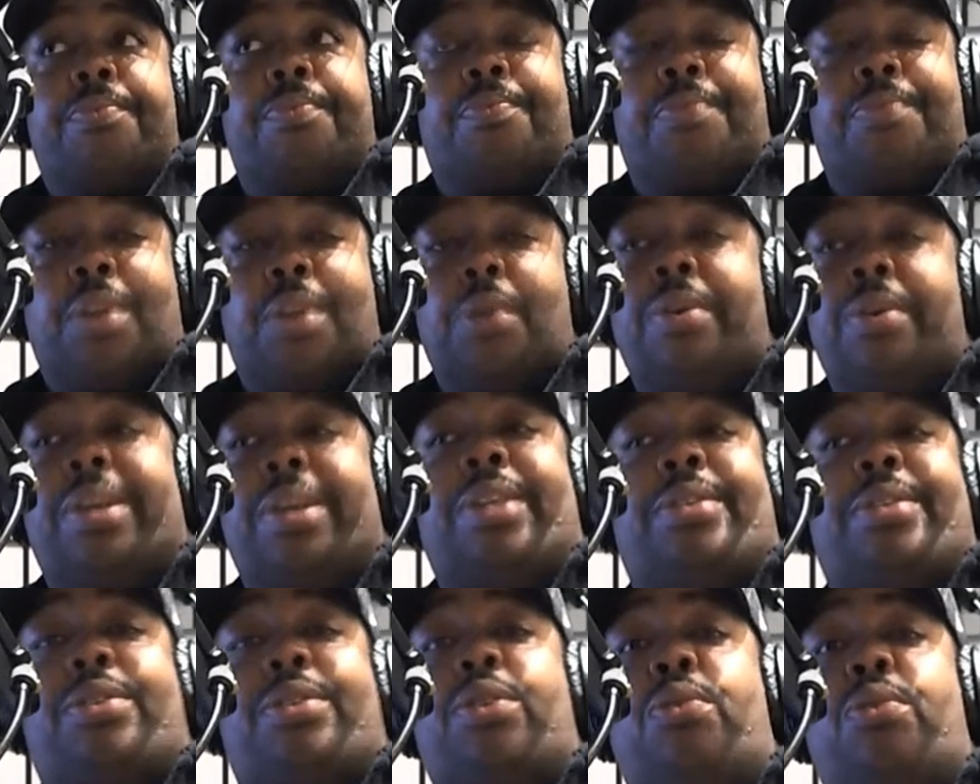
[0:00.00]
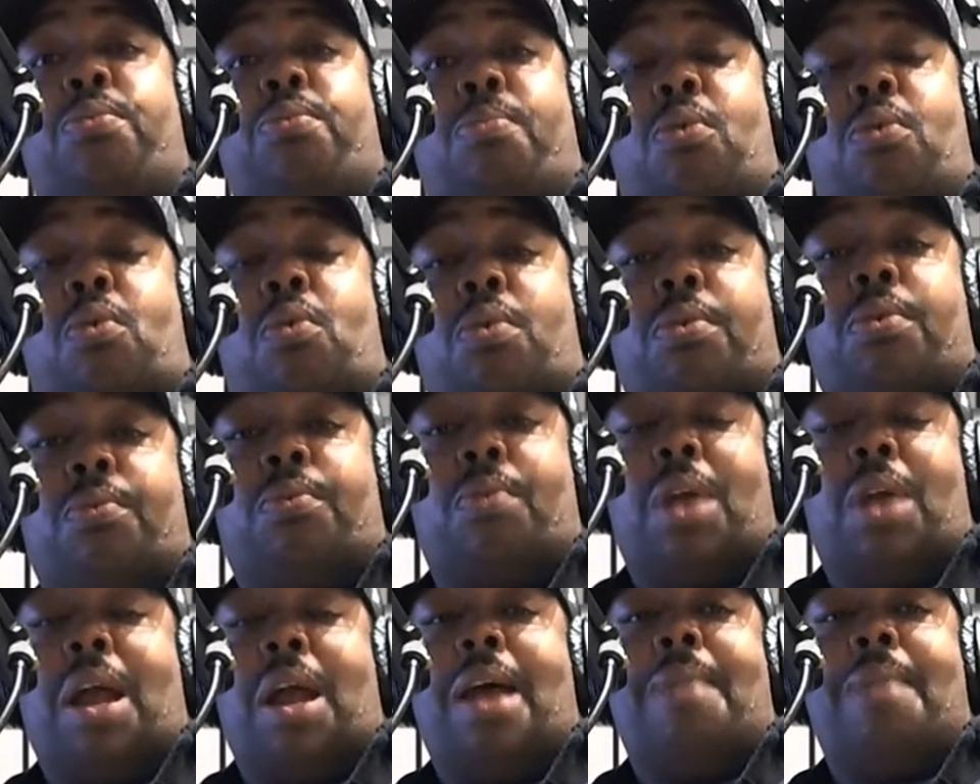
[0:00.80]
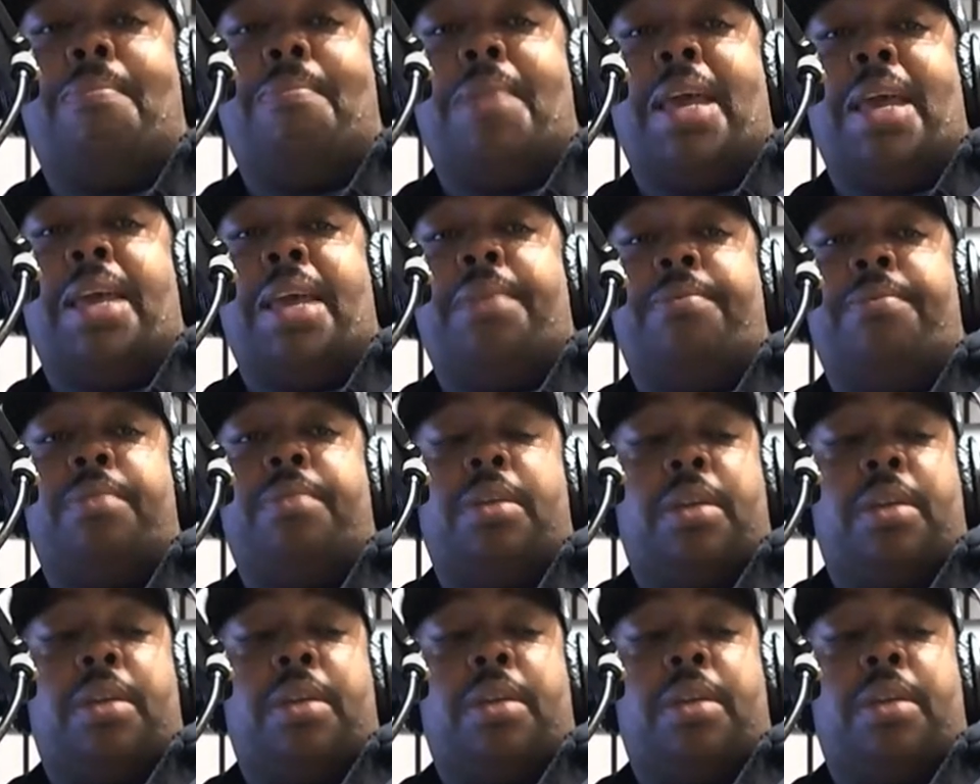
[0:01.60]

There is two more where I'm at,